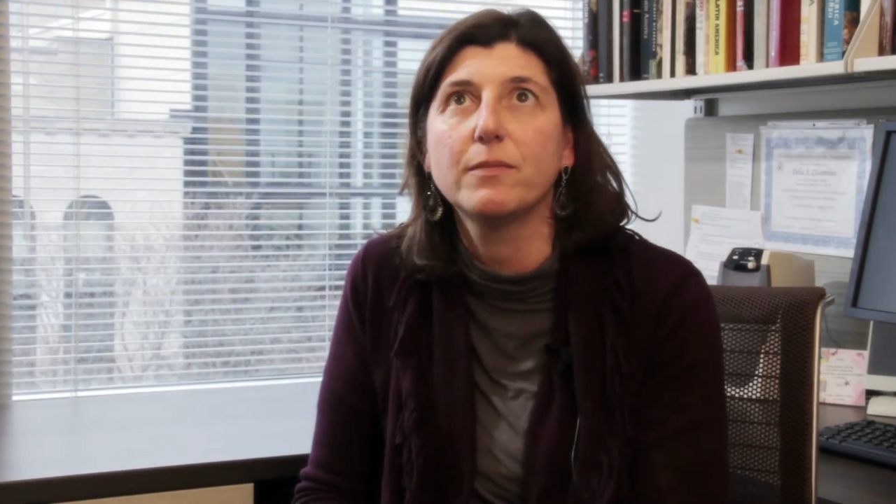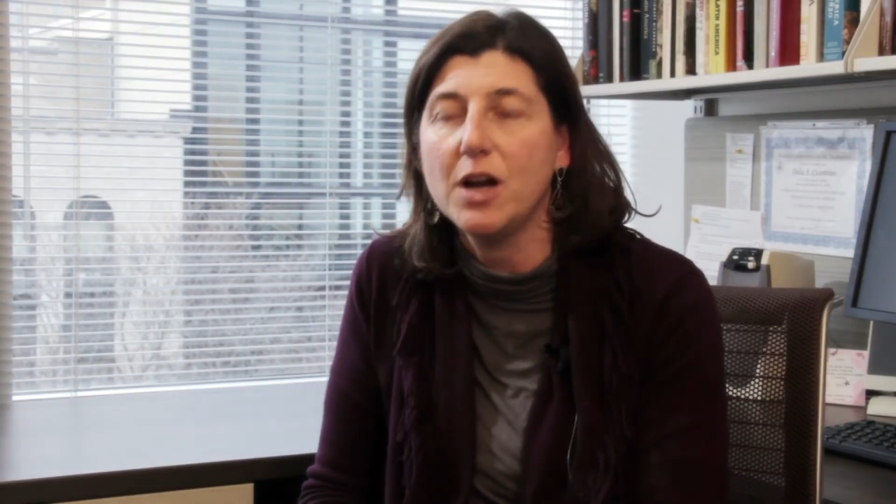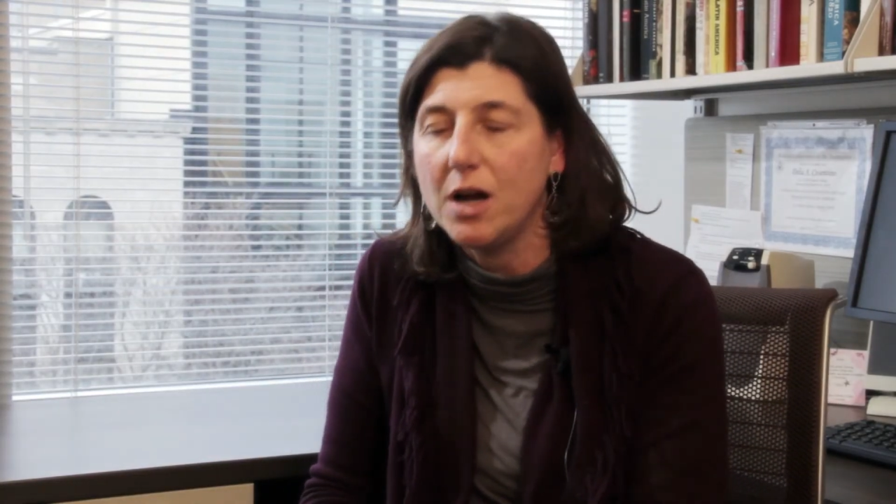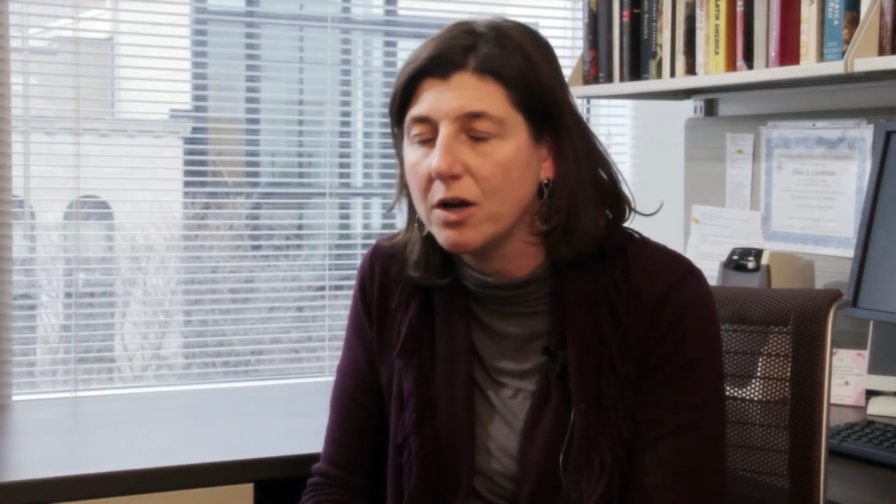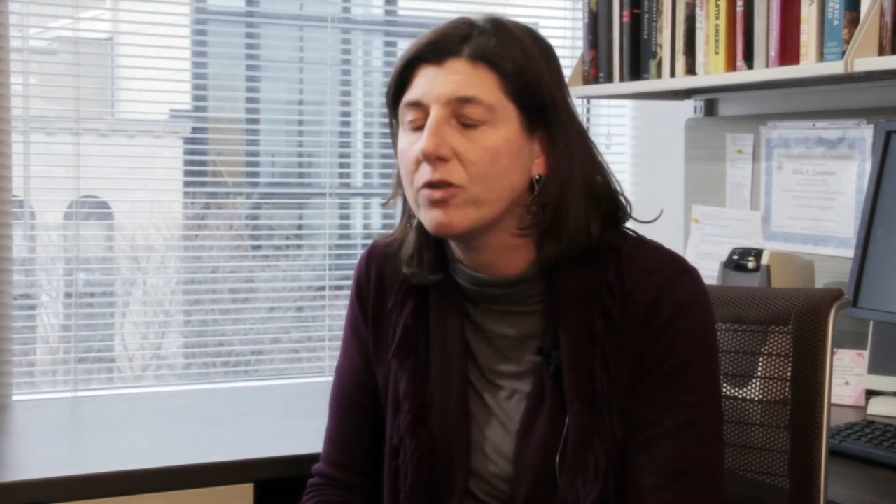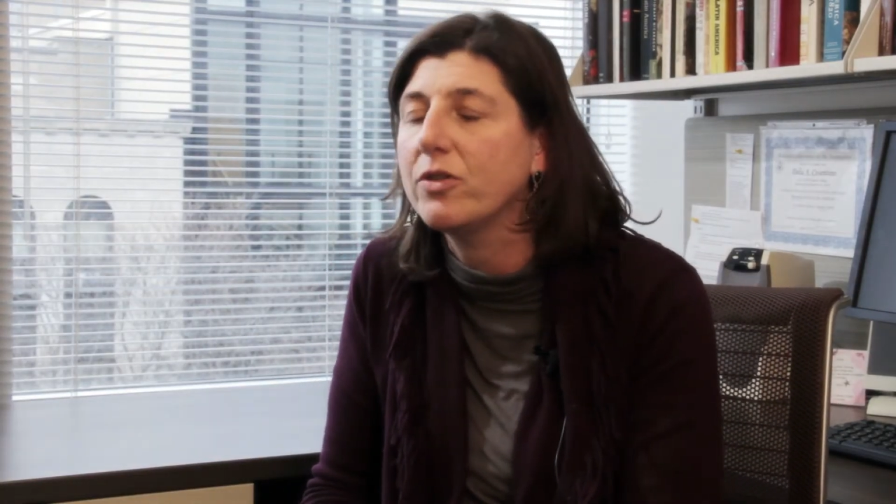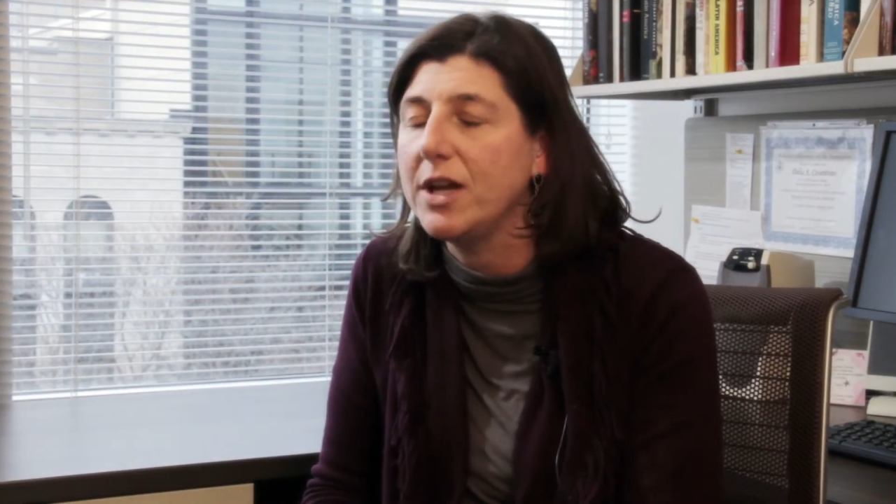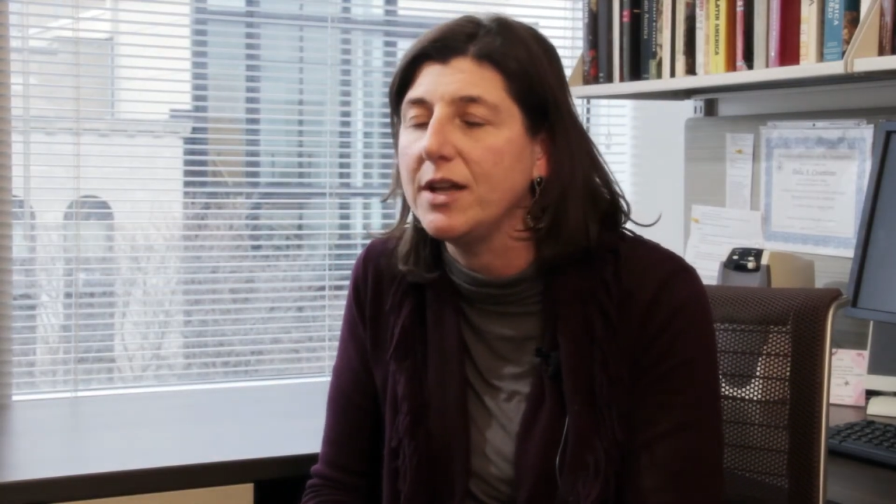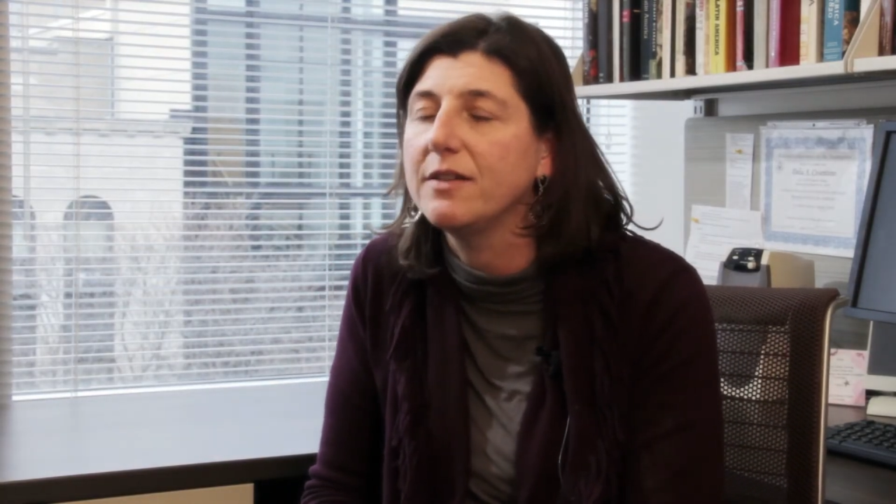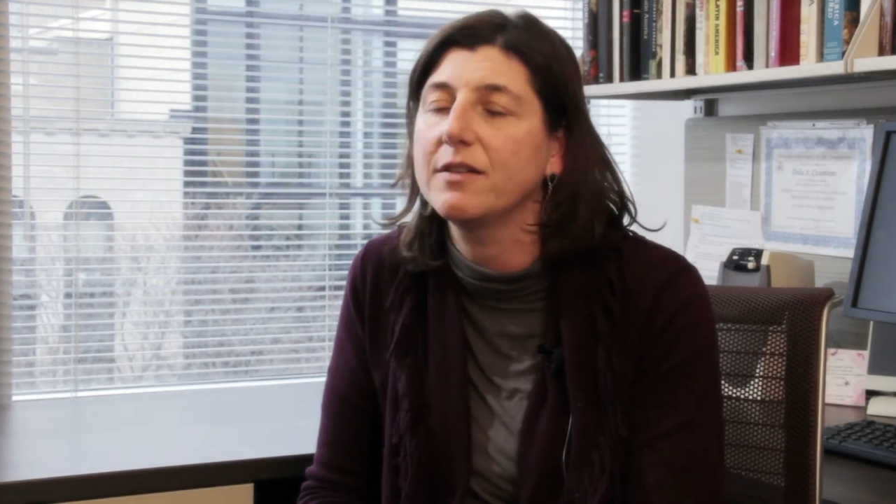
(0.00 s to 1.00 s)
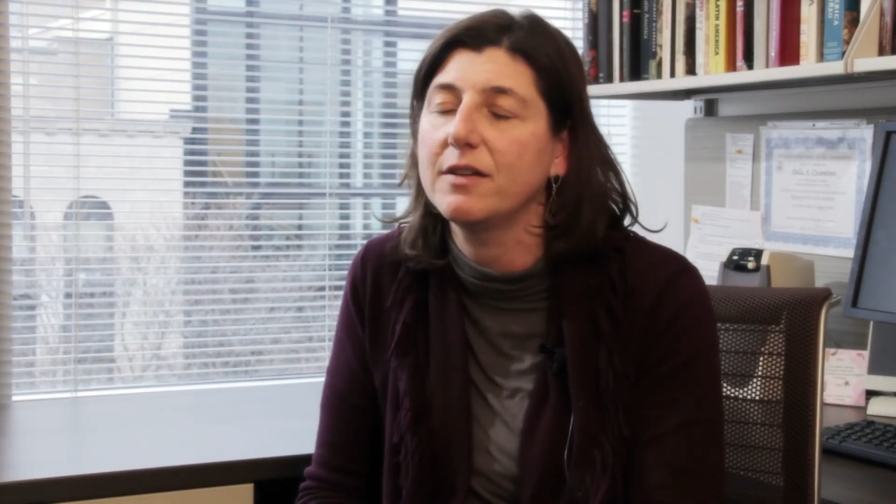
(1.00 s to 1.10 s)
concrete